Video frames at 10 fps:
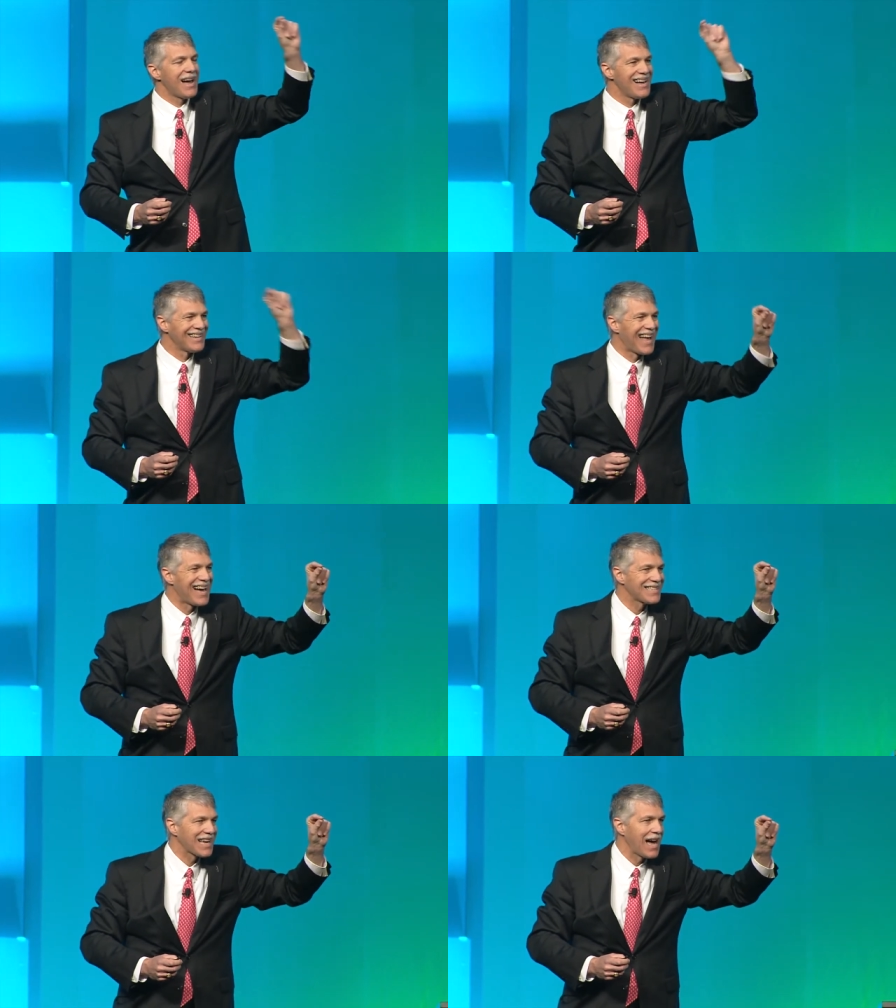a
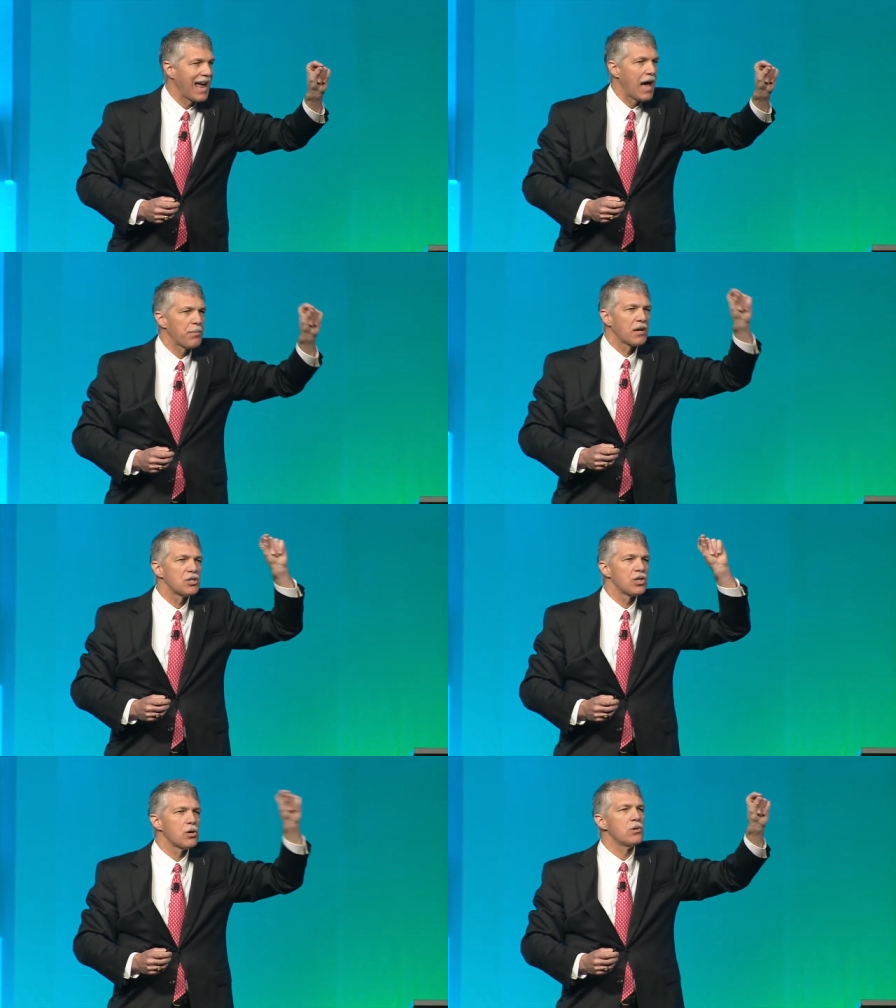lot's got to happen
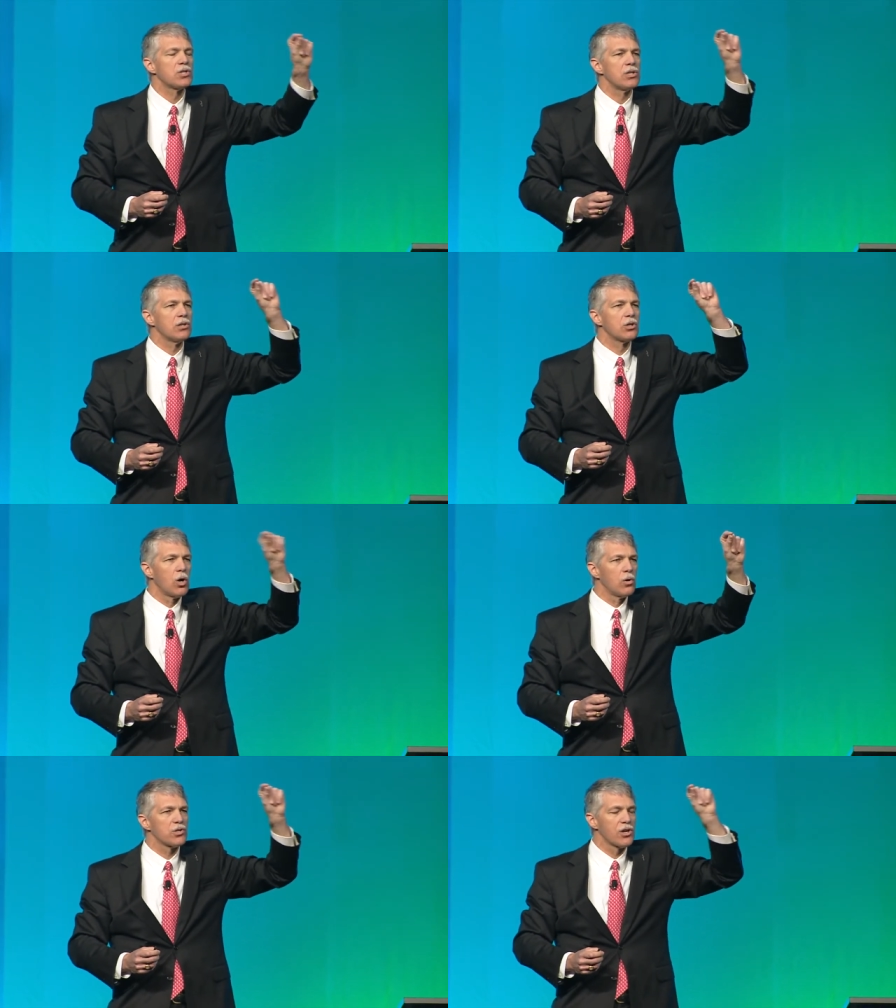because those
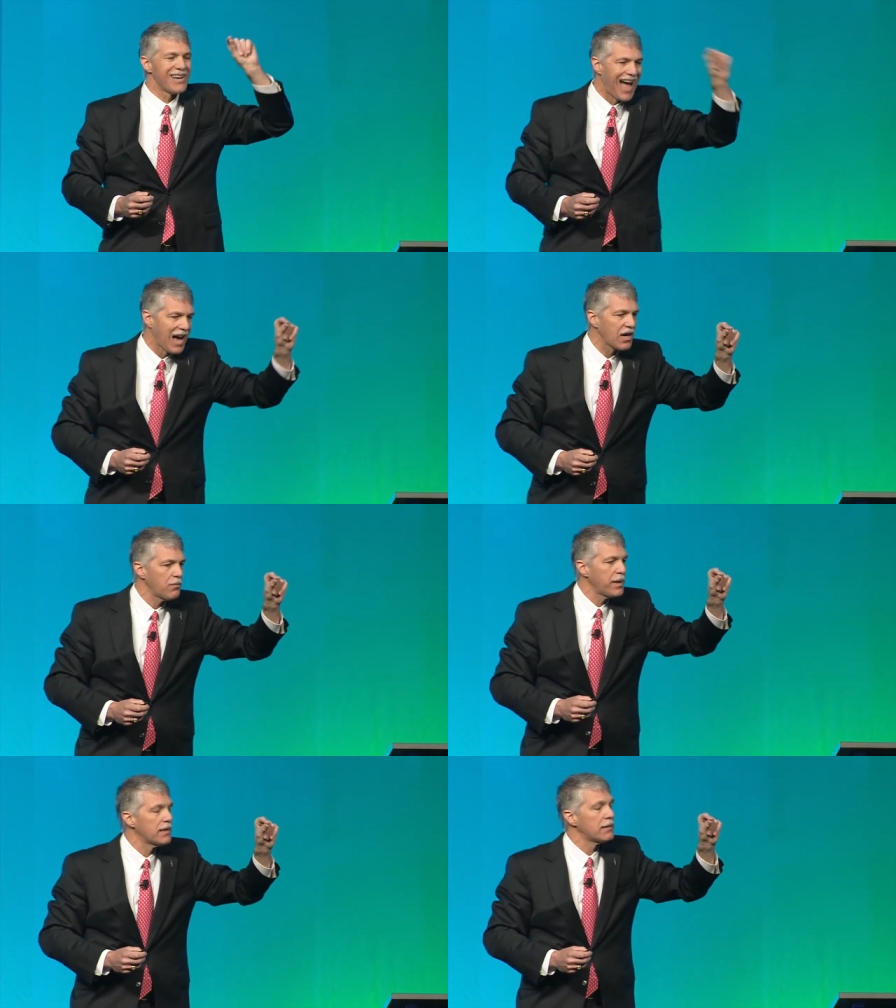goals are not going to
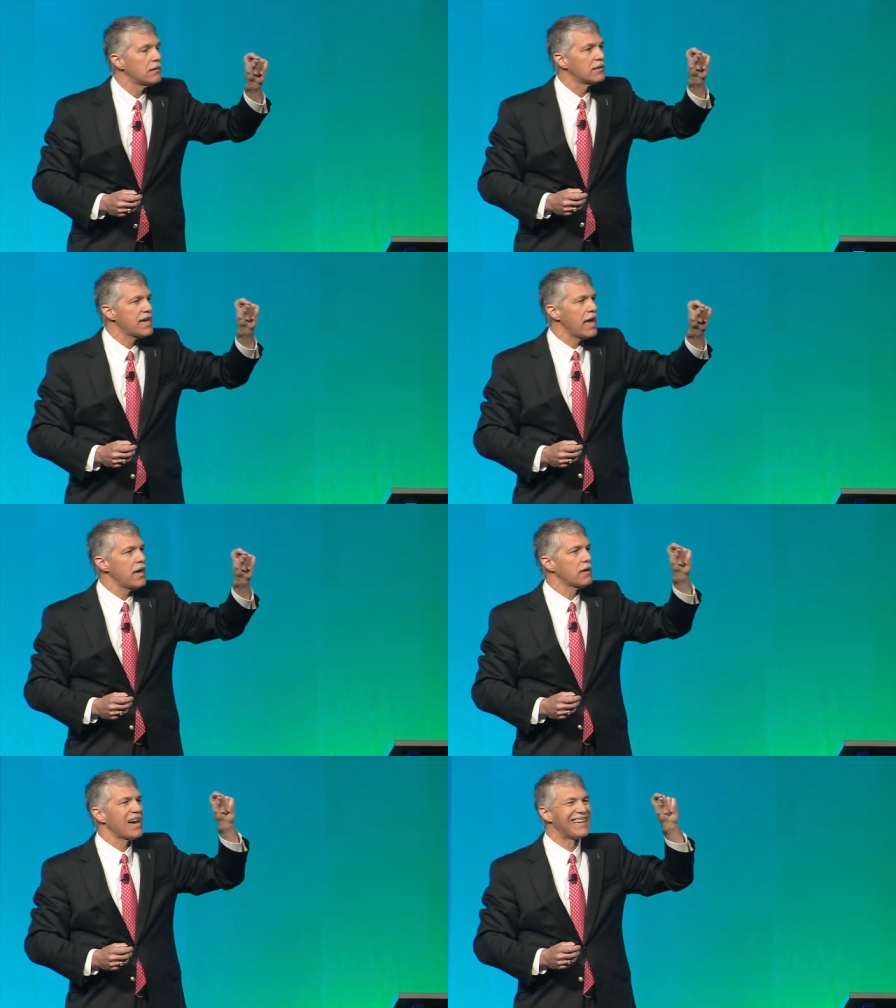be
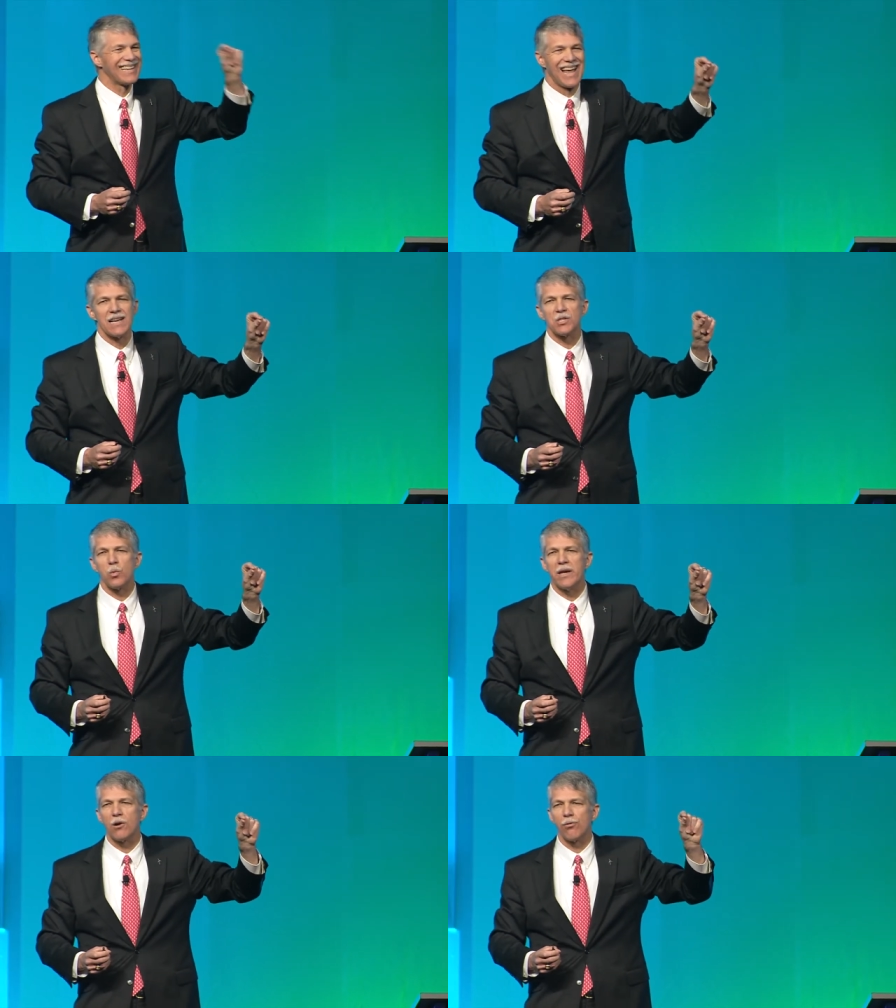attained unless
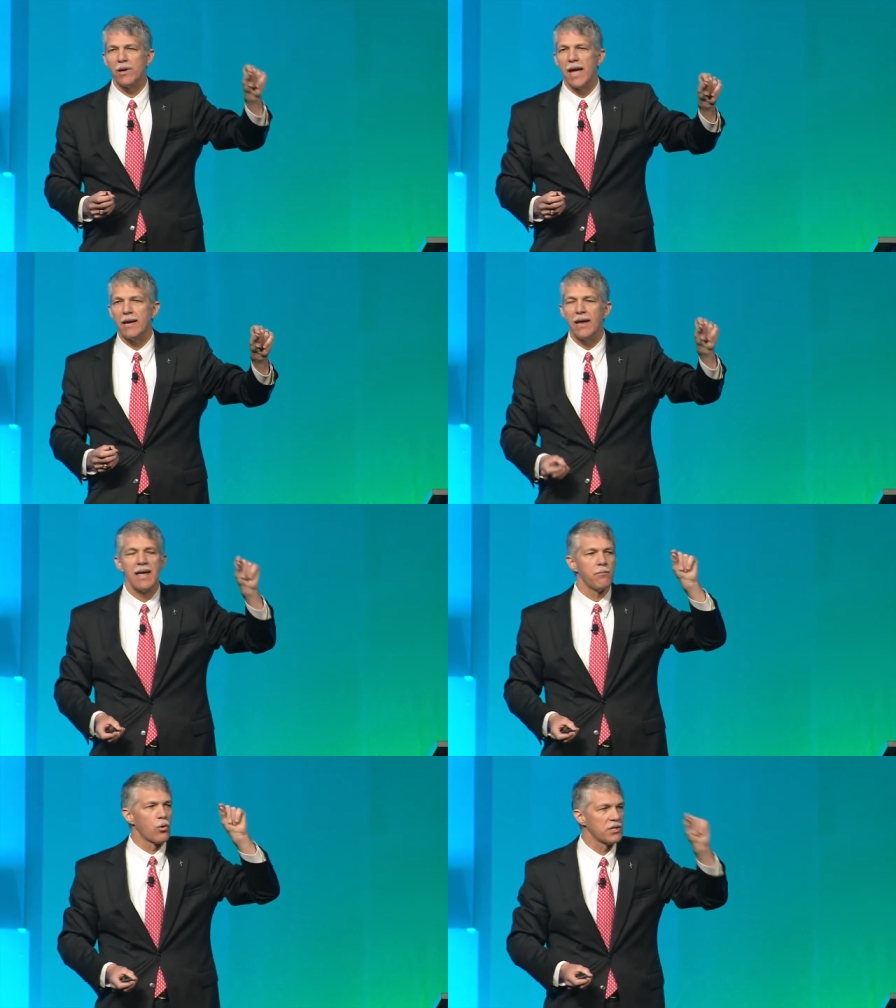we create
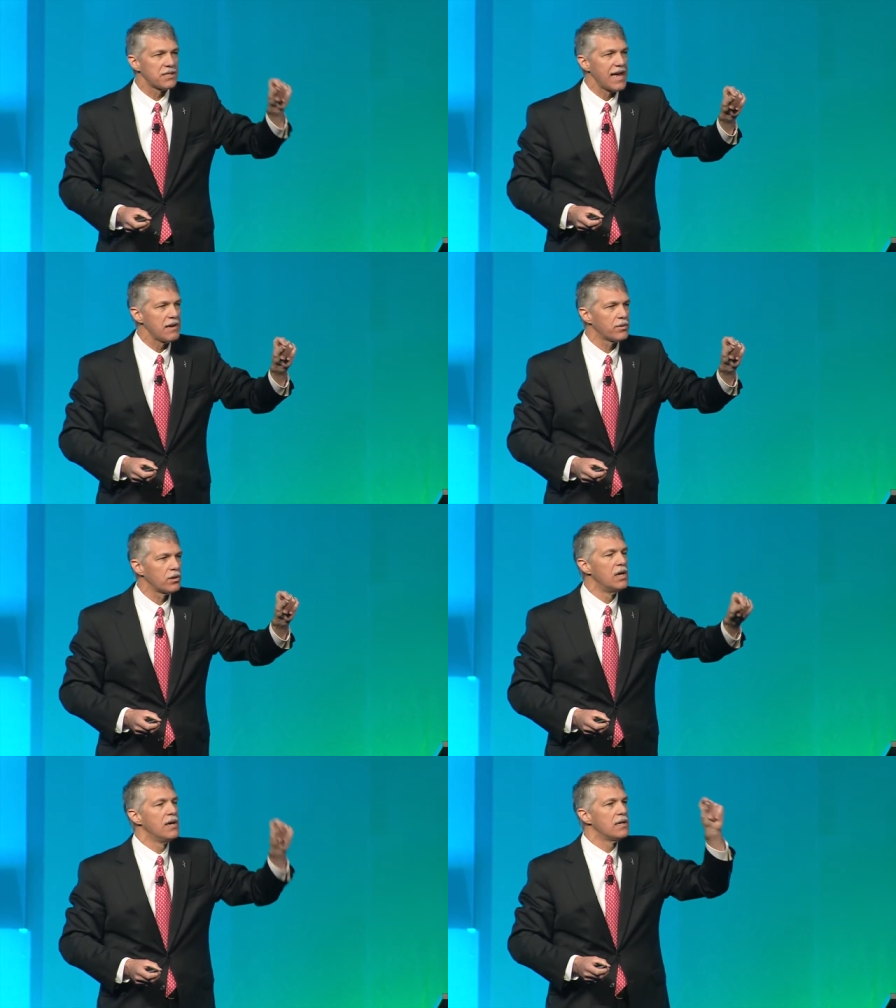a more stable,